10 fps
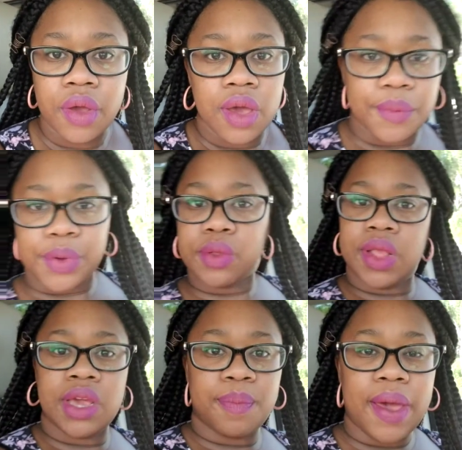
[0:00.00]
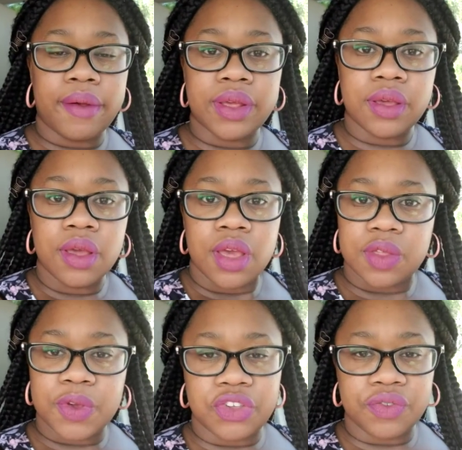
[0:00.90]
And when you think about it,
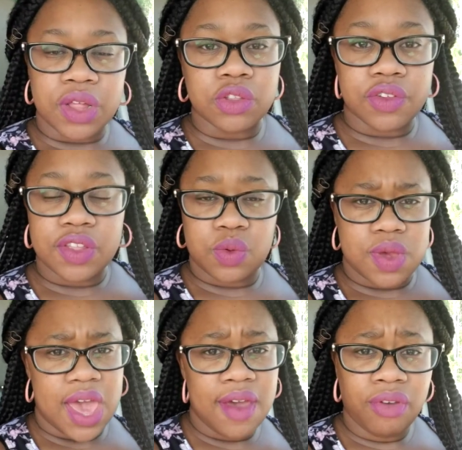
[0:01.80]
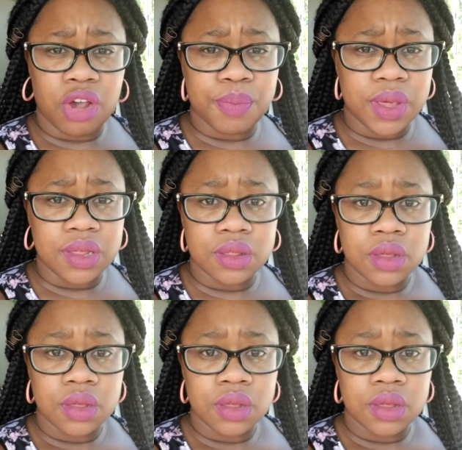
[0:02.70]
especially those of us who have herpes,